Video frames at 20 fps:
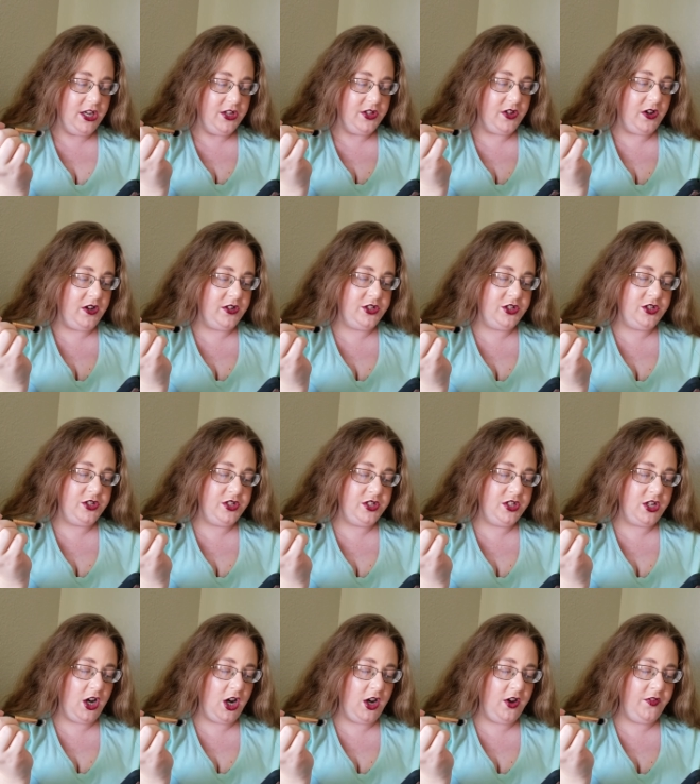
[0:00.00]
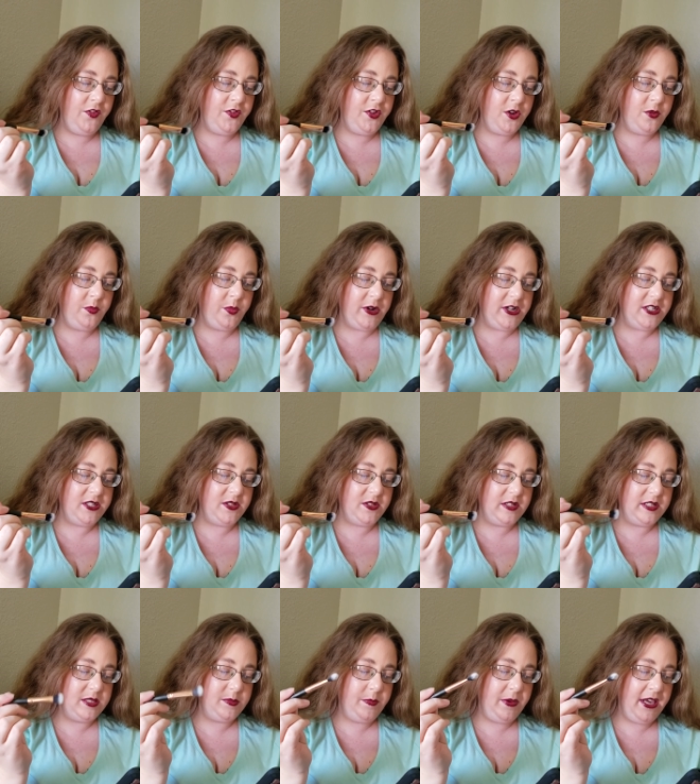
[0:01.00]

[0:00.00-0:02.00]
The ultra soft bristles